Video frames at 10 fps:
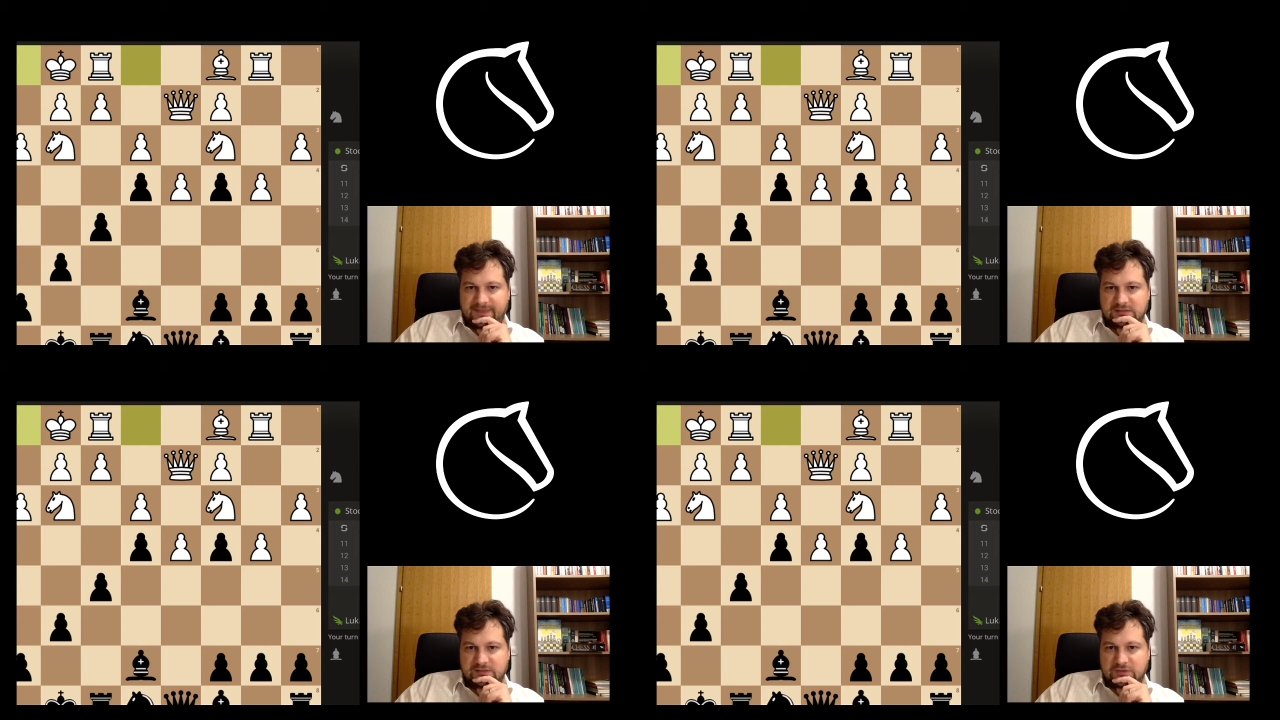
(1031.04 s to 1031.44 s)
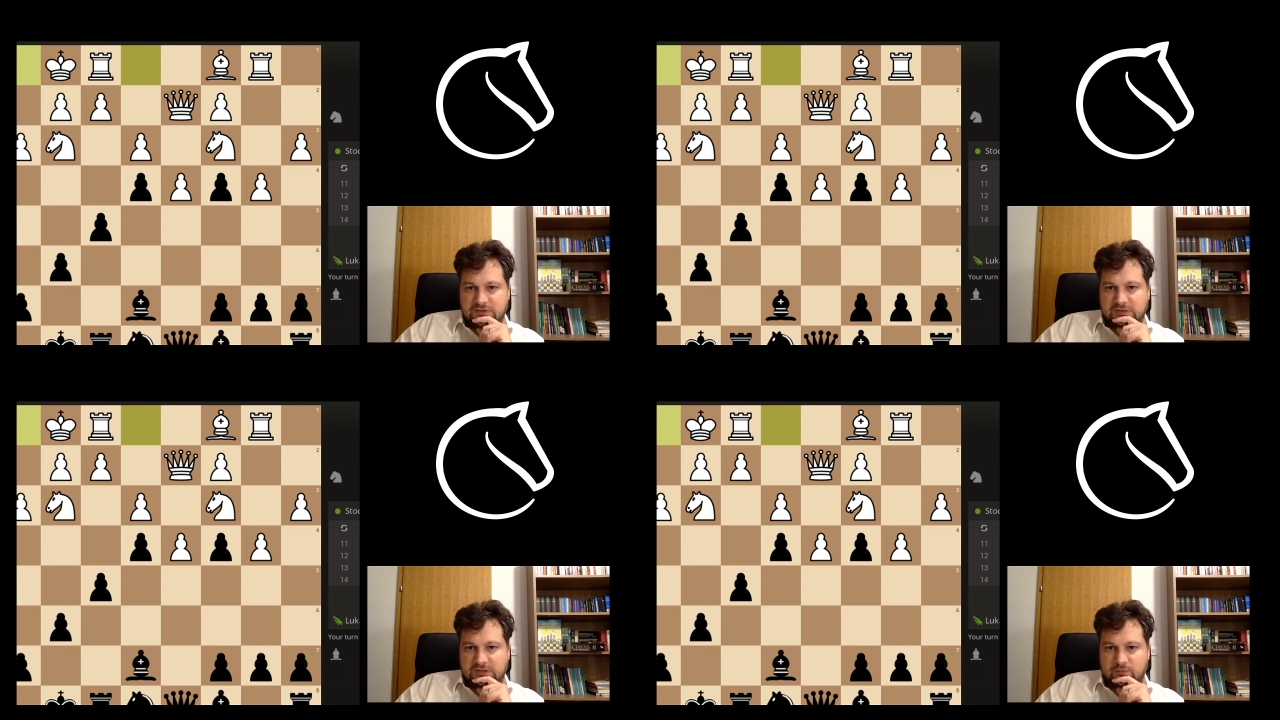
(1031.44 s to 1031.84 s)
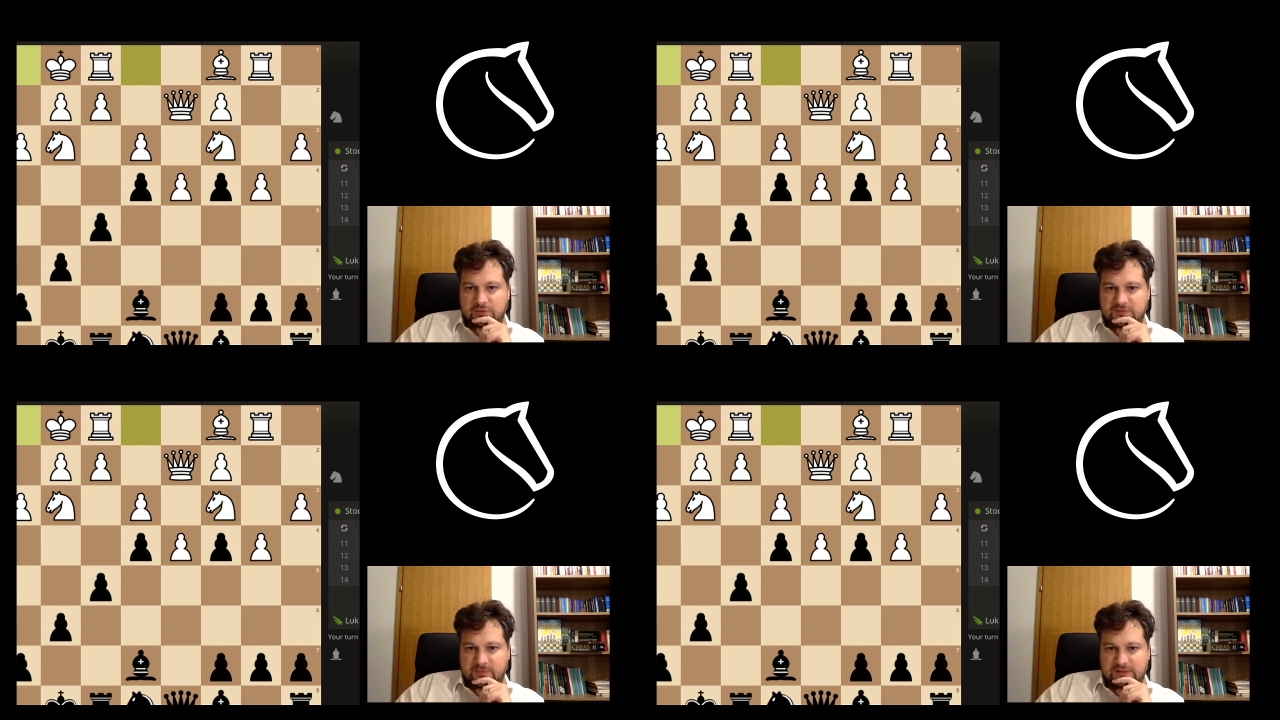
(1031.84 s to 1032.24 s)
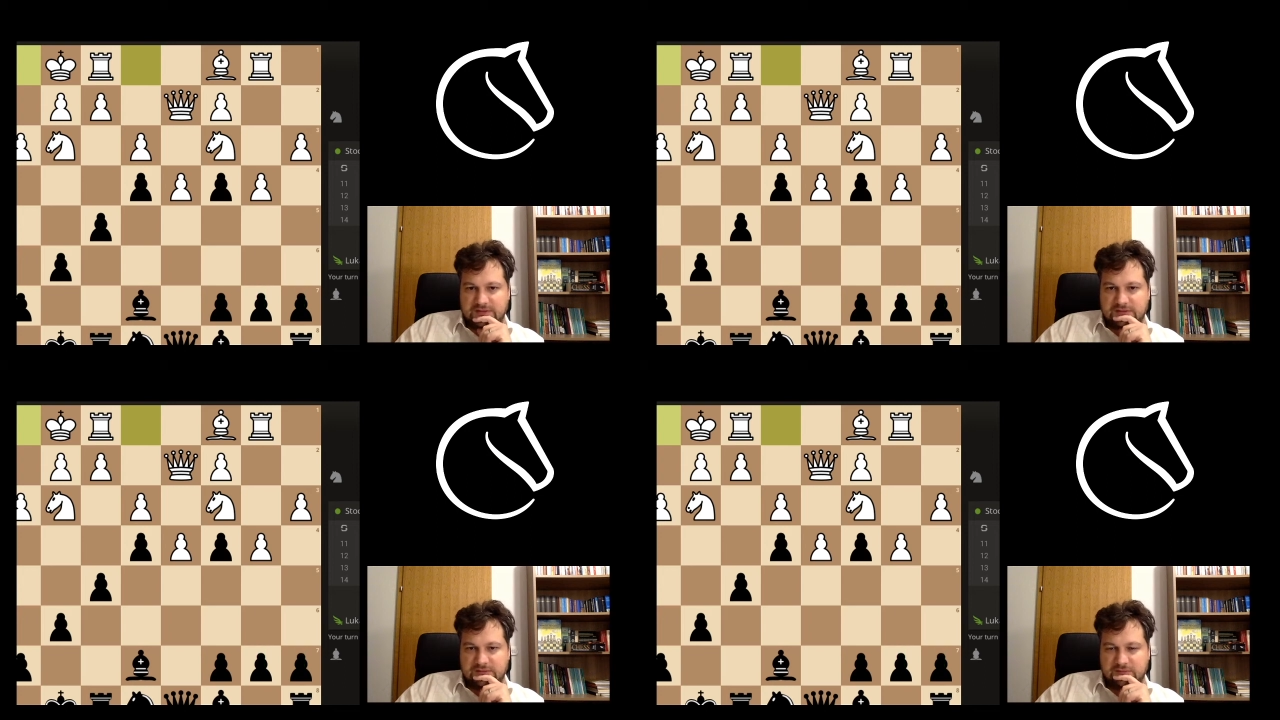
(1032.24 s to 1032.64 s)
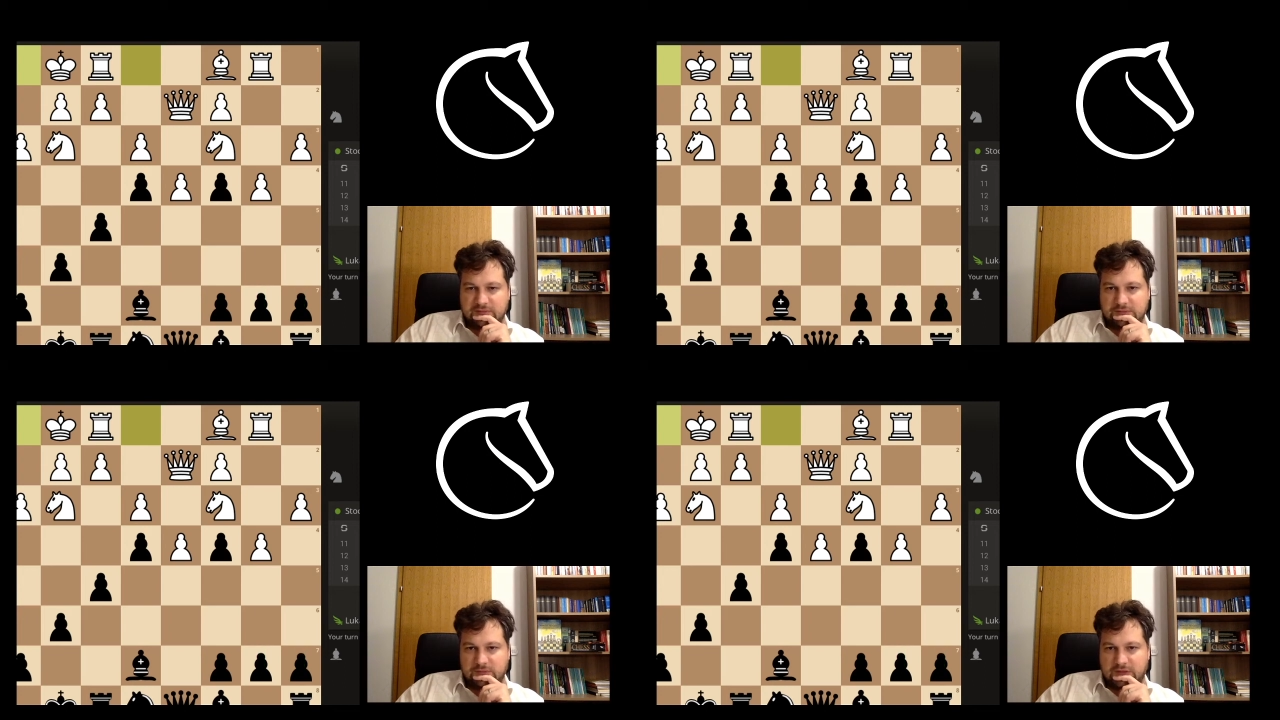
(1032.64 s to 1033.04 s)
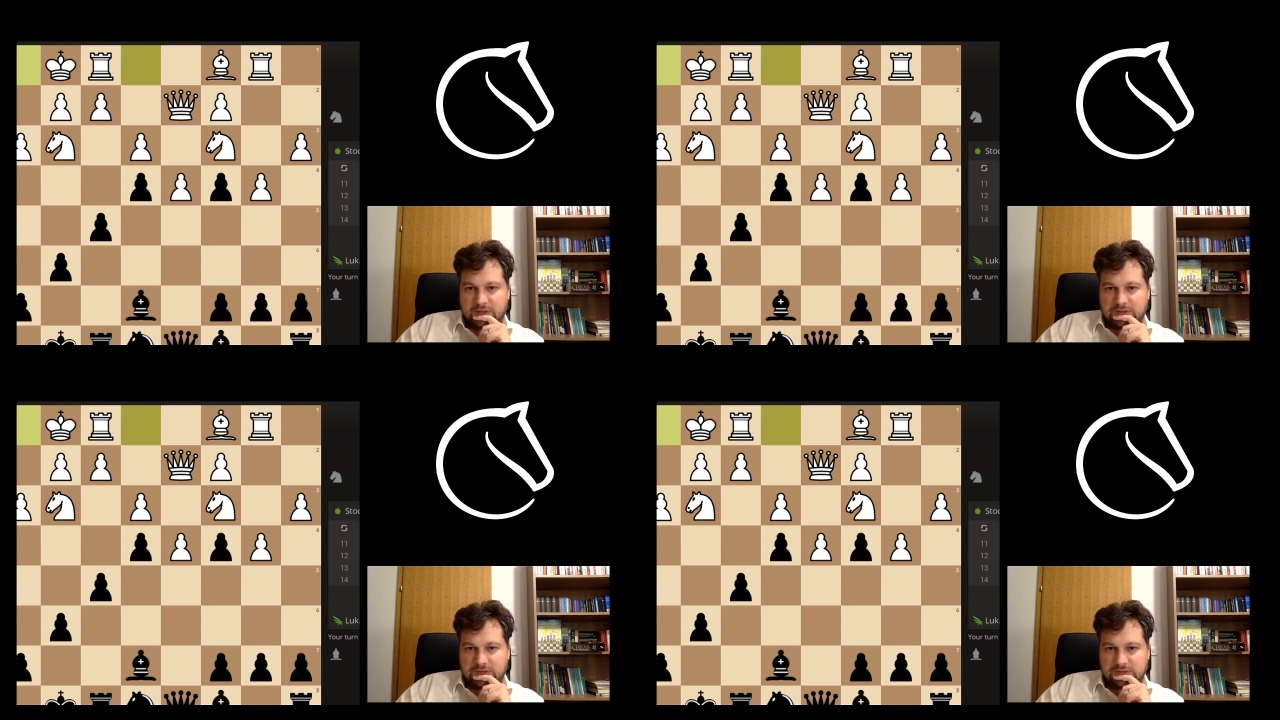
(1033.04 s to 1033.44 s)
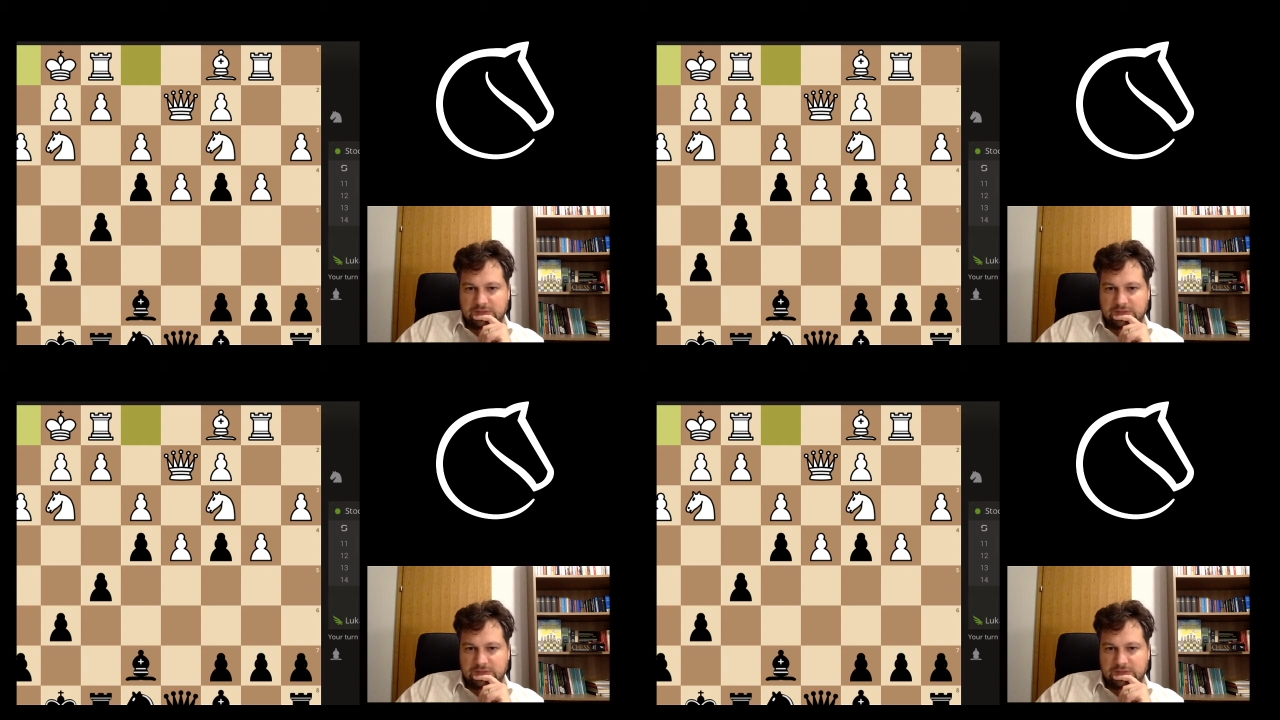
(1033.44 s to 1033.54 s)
So just to take more space. Why not?